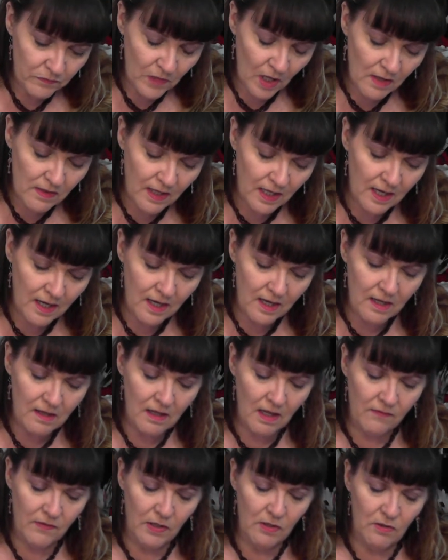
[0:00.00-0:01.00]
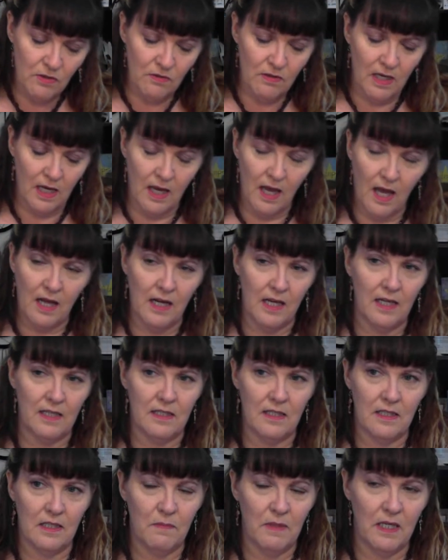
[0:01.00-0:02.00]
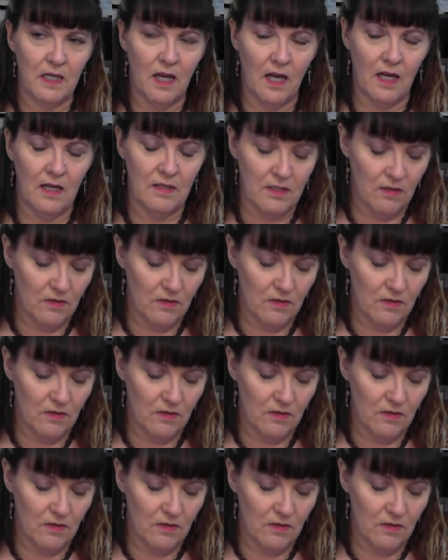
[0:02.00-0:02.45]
If you do get headaches, it's because